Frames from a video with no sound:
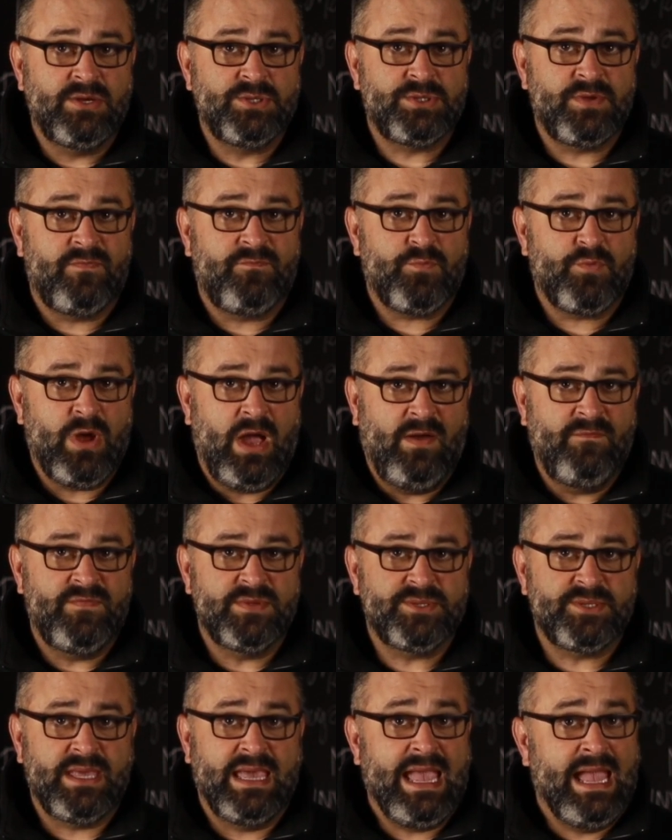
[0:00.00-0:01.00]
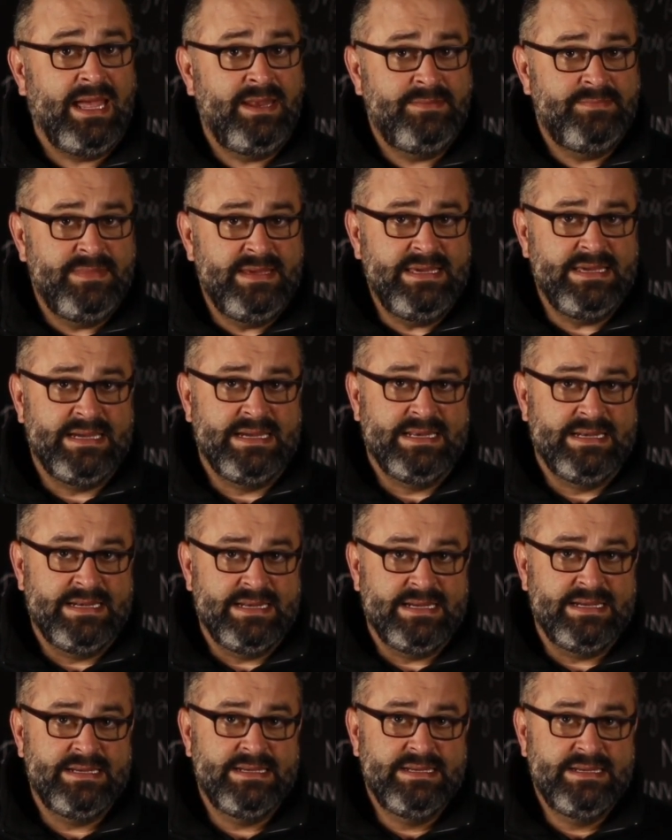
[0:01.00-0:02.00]
of prophecy and
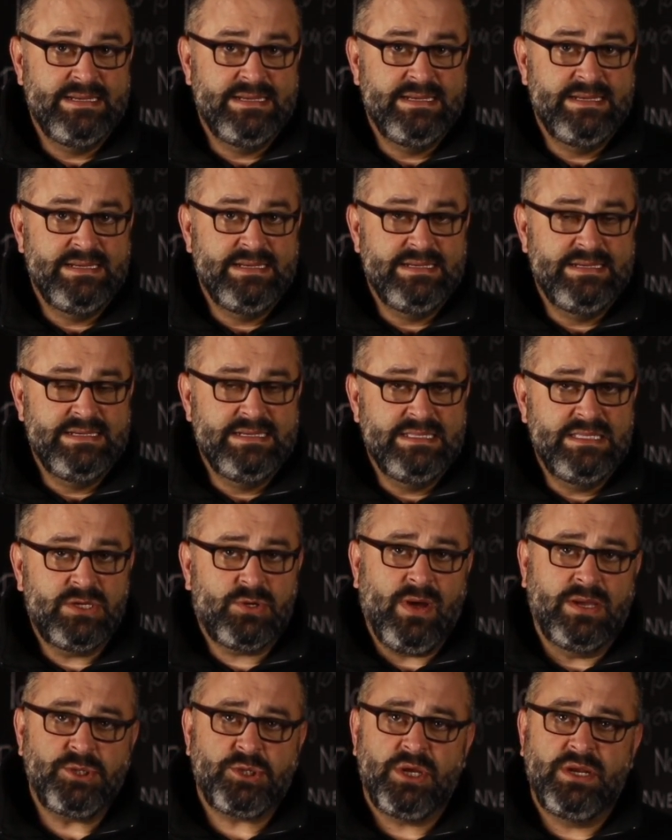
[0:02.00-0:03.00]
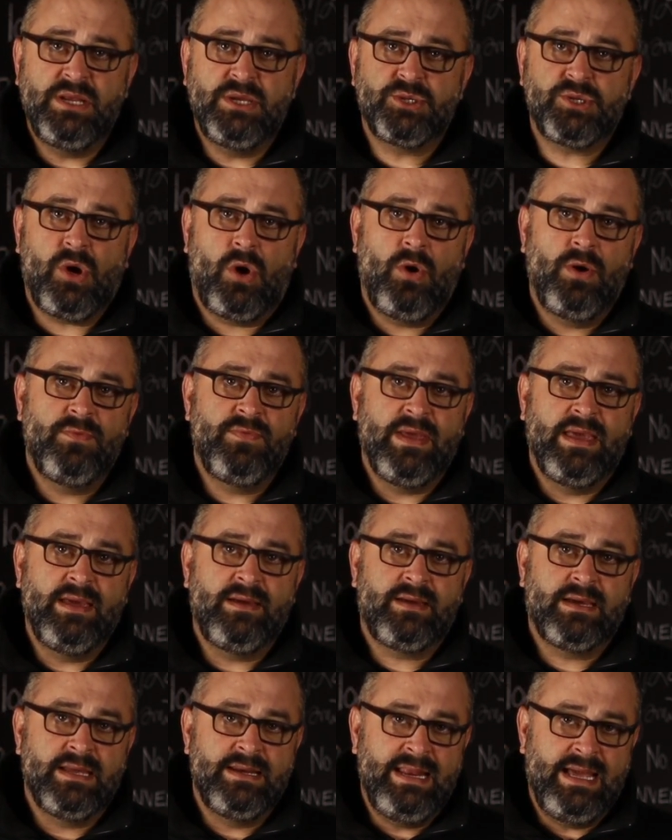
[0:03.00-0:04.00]
men. The question is, are they
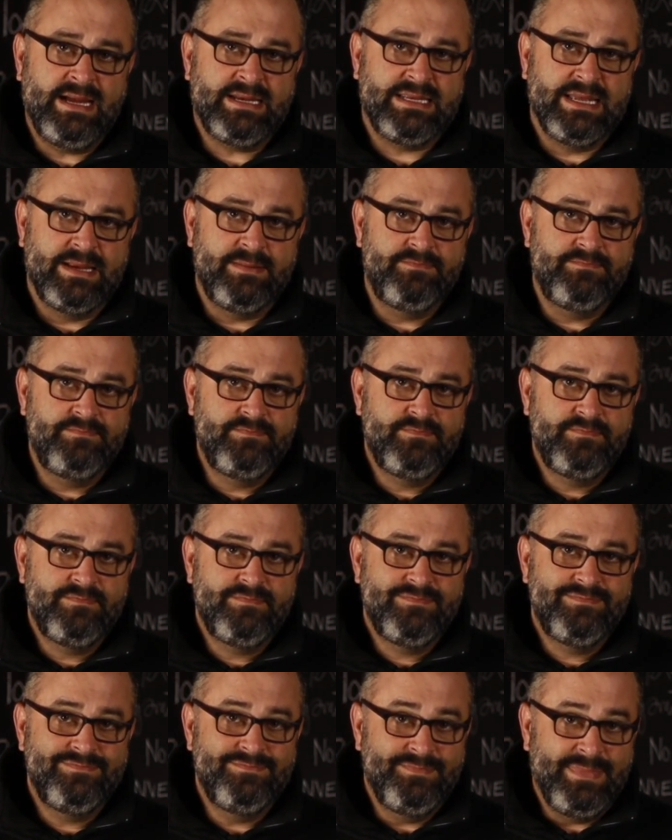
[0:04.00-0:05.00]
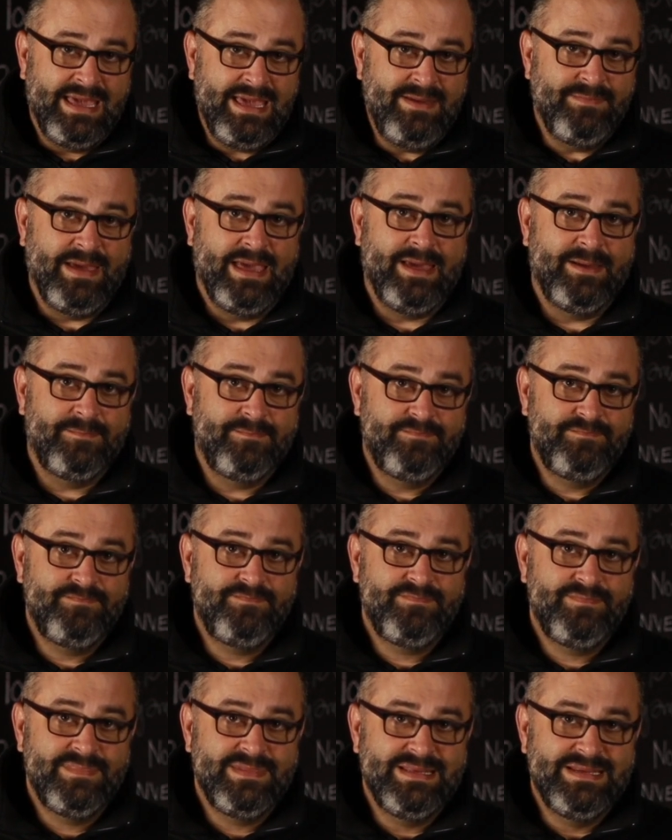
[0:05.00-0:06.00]
connected? Maybe.
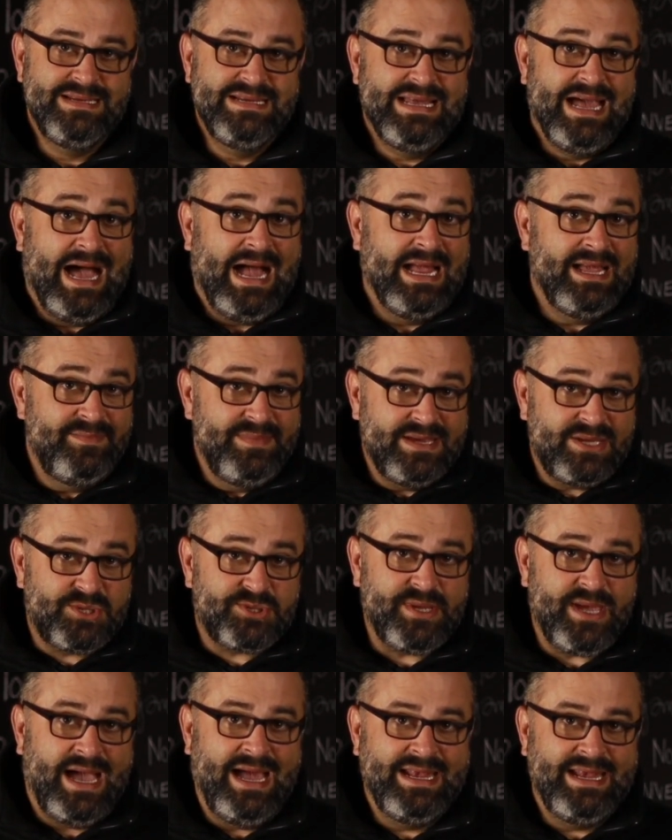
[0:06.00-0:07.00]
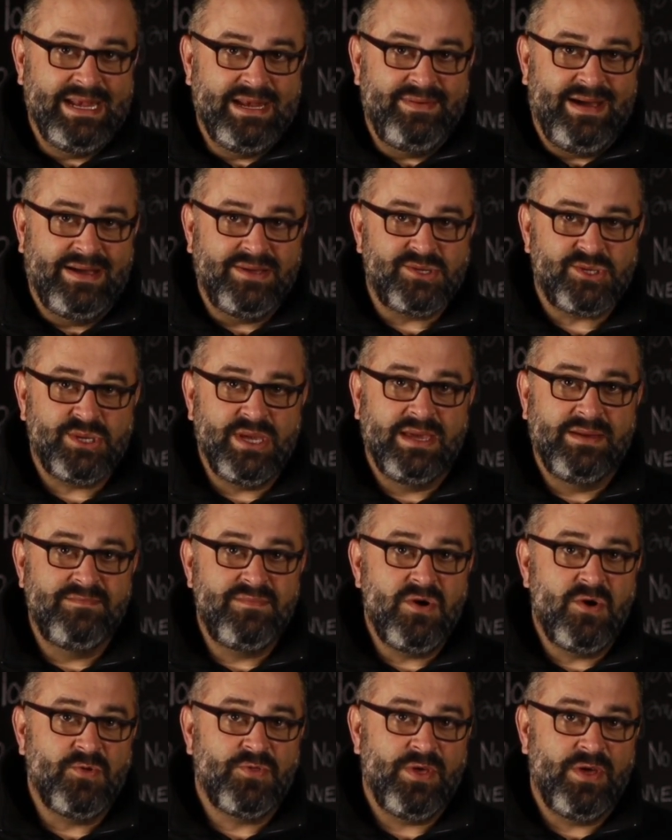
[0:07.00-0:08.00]
I am excited about seeing
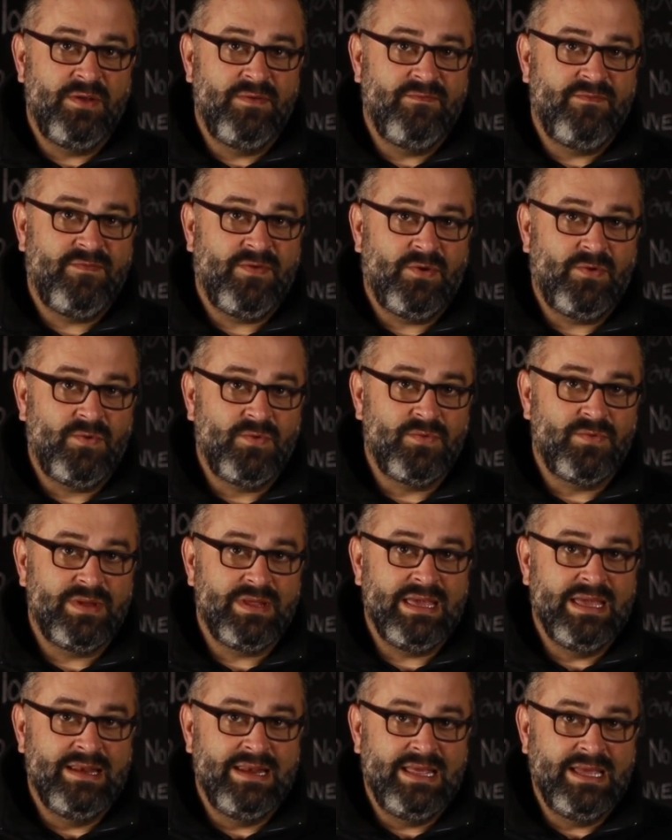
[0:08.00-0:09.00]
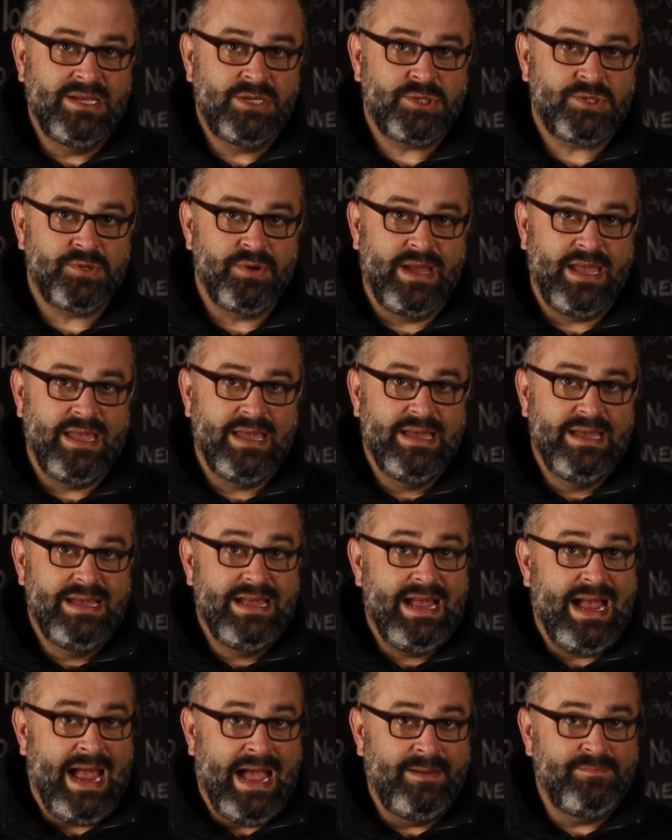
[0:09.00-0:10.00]
both unfold in history,
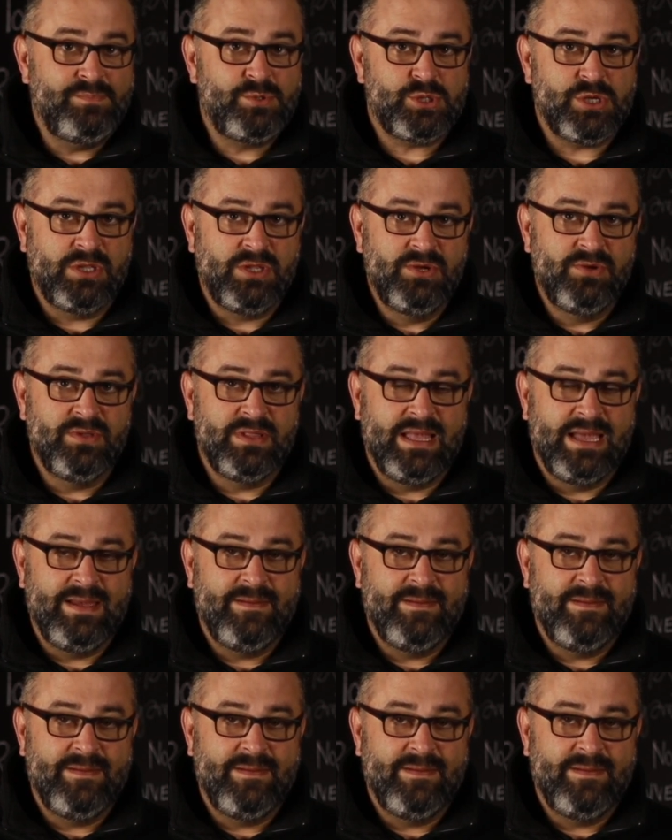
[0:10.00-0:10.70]
absolutely.